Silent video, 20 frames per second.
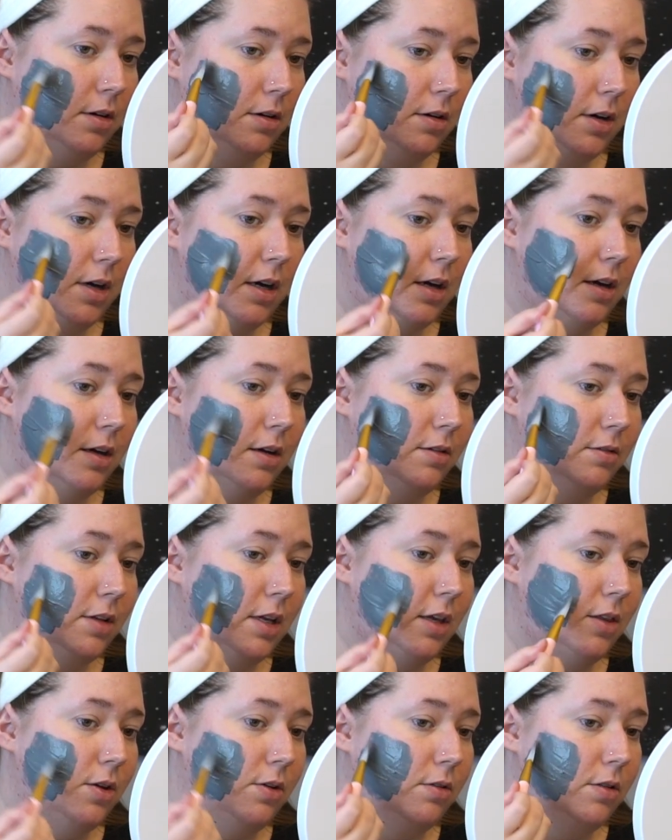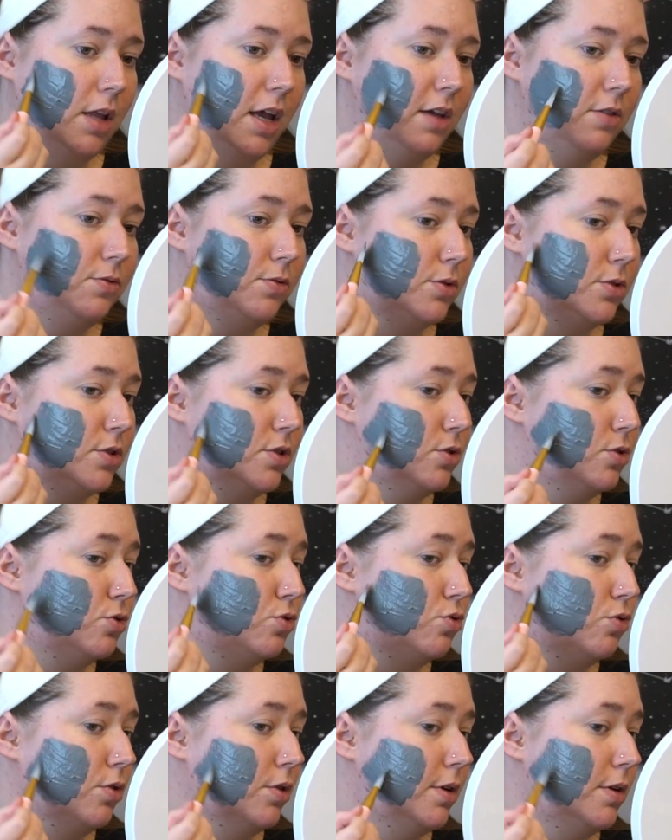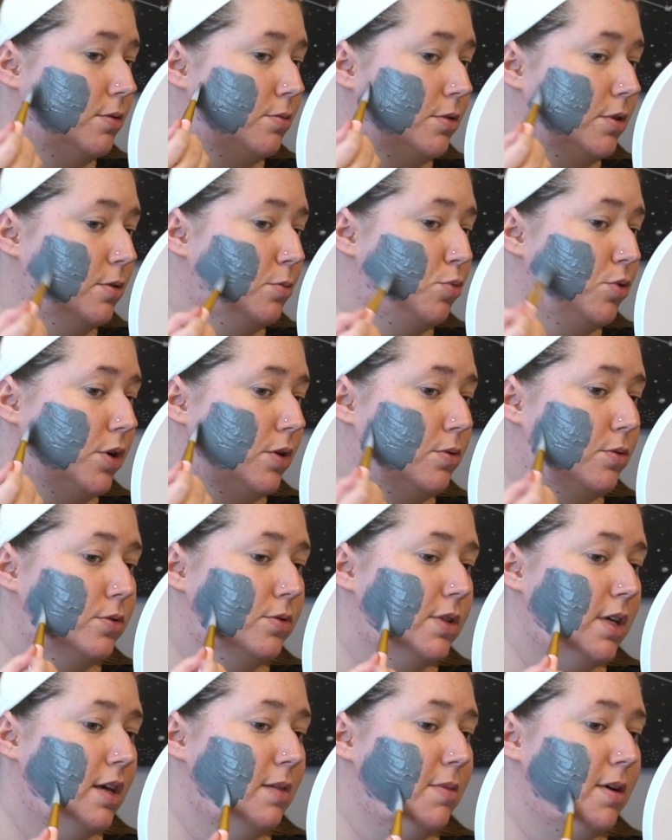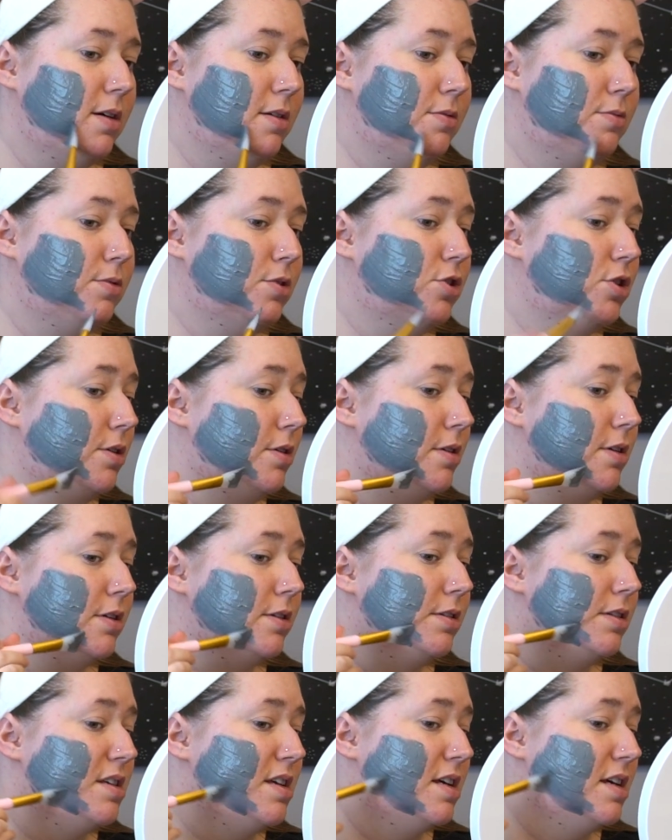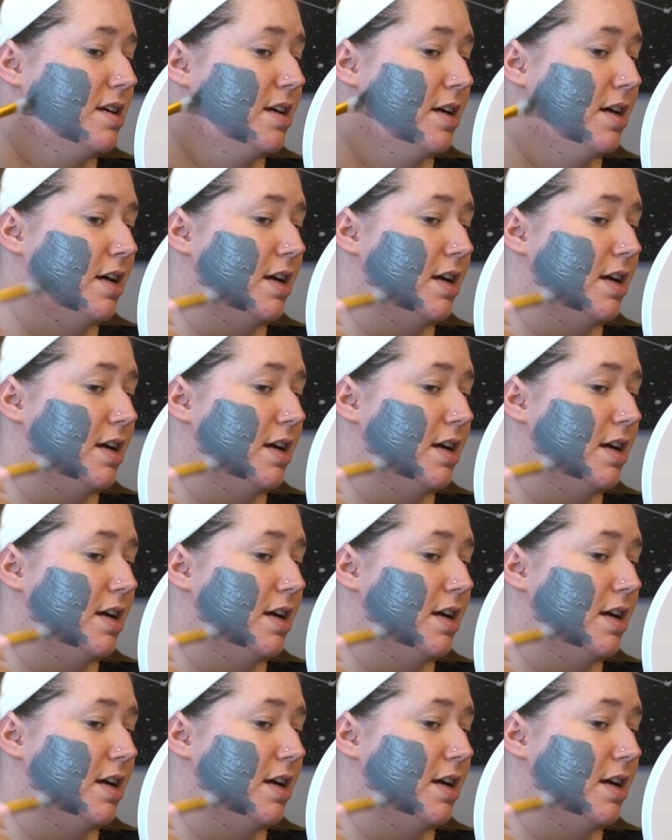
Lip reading: like, their life was destroyed when the prequels came out, which, honestly,